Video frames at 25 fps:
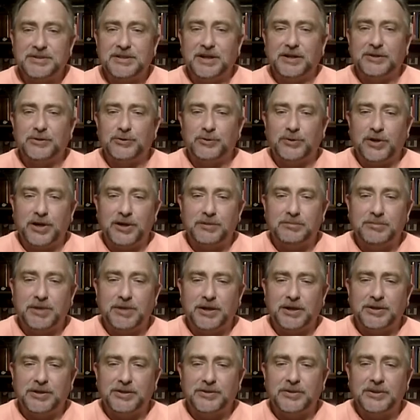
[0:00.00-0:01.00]
is Dr. Ron
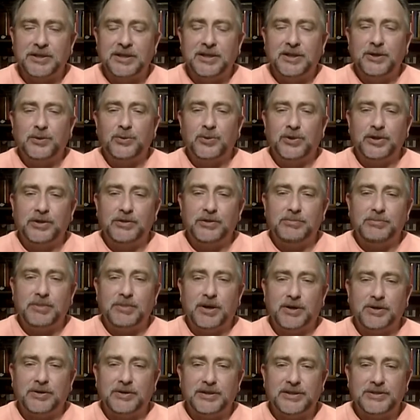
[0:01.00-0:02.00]
Mottern with
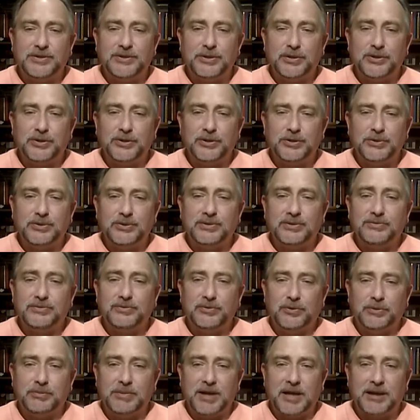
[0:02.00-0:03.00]
Mottern Institute
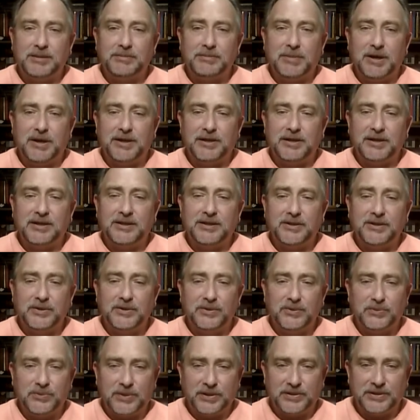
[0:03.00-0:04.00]
for Mind Body
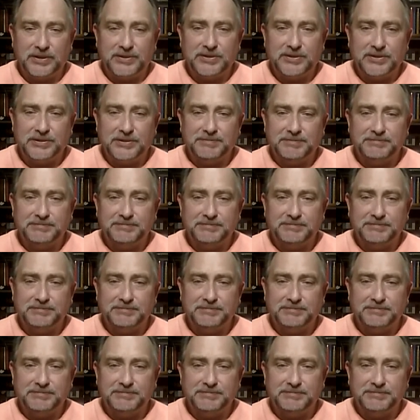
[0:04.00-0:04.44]
Wellness.